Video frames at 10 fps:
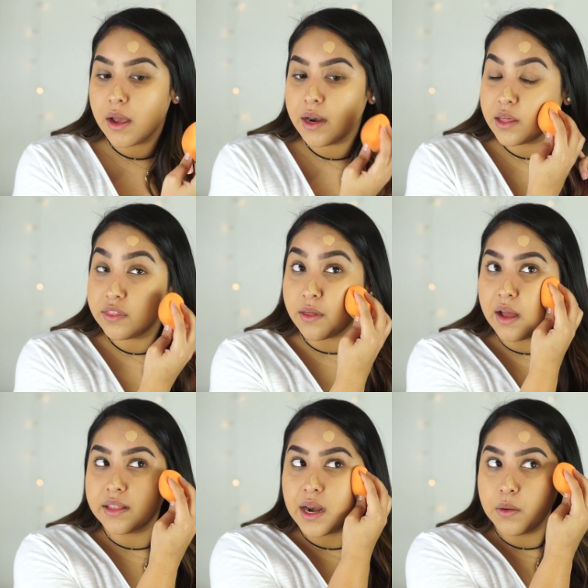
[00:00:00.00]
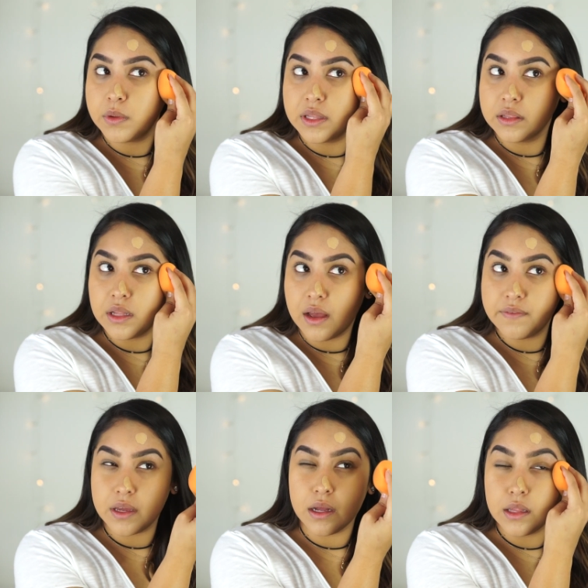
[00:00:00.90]
And I thought that I would
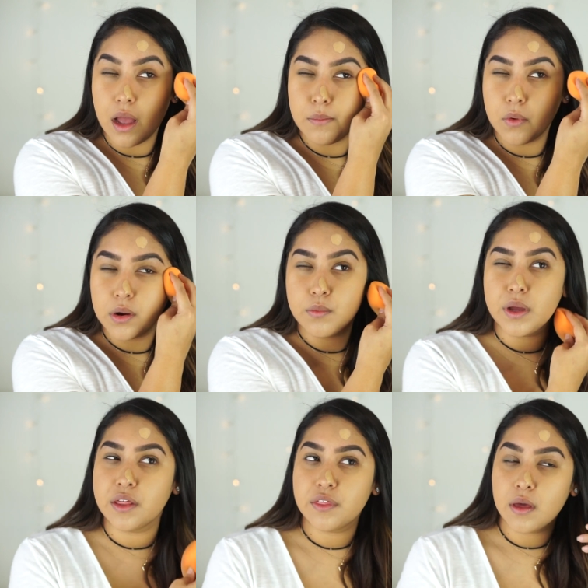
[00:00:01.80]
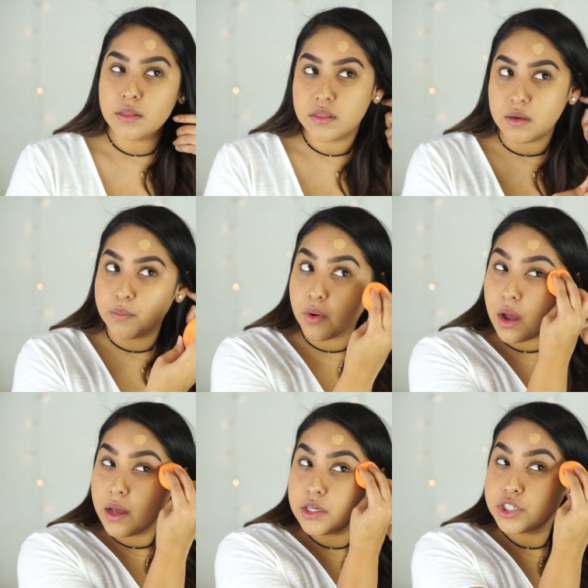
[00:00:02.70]
love it a lot more with the
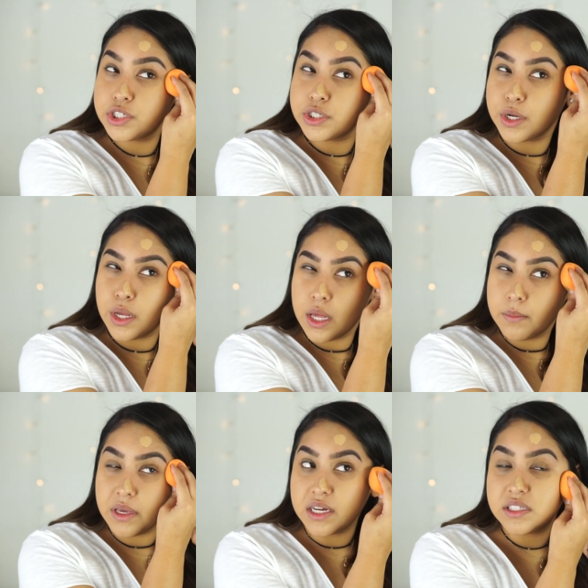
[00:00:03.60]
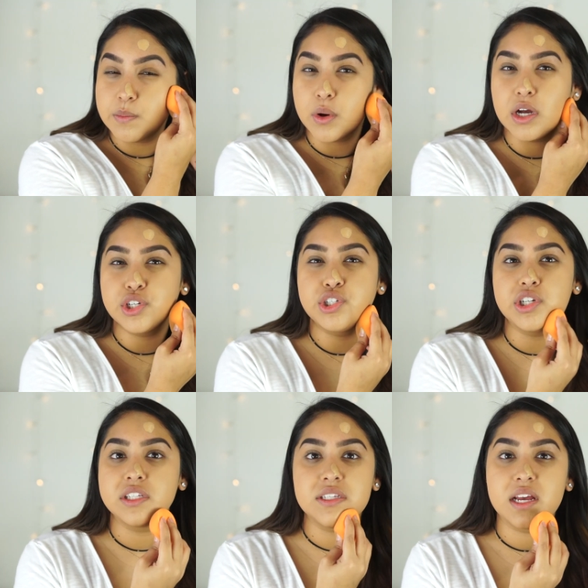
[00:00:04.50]
brush because a brush
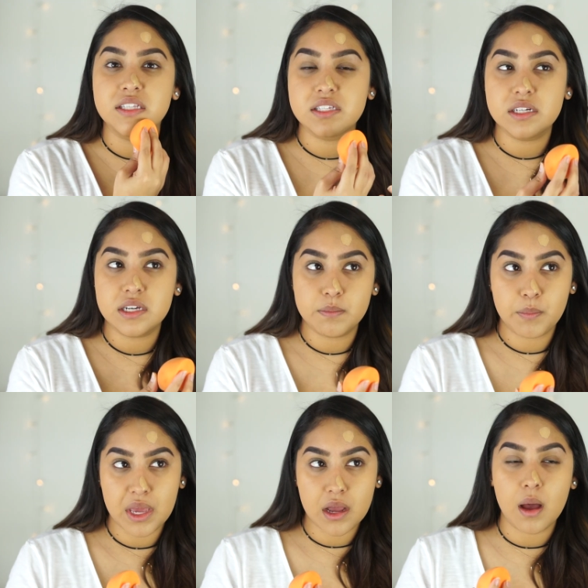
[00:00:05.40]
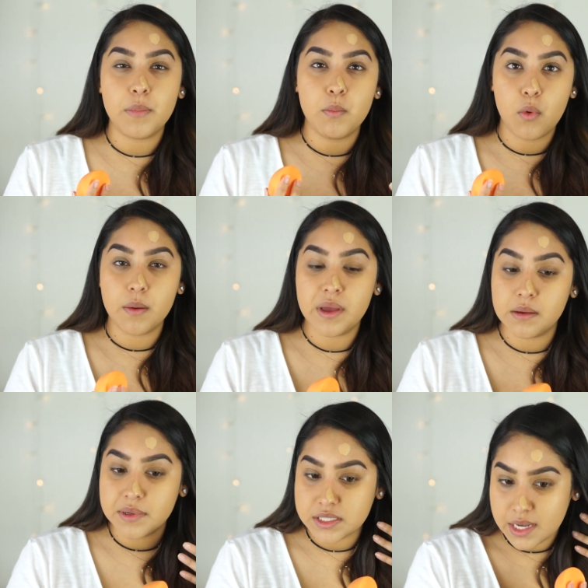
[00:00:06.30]
just tends to pick up more
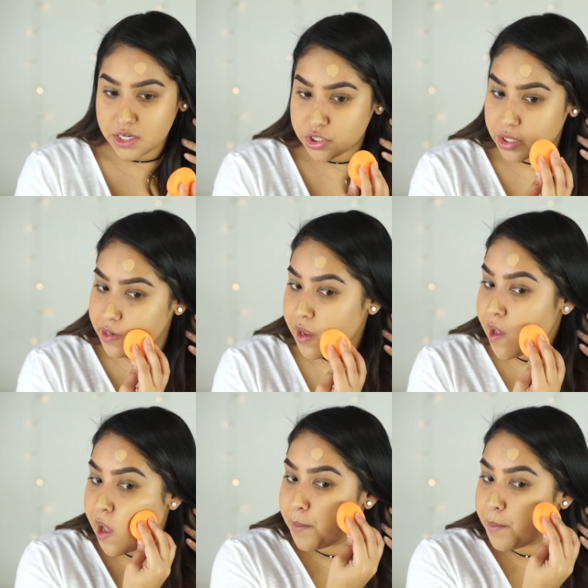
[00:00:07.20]
pigmentation.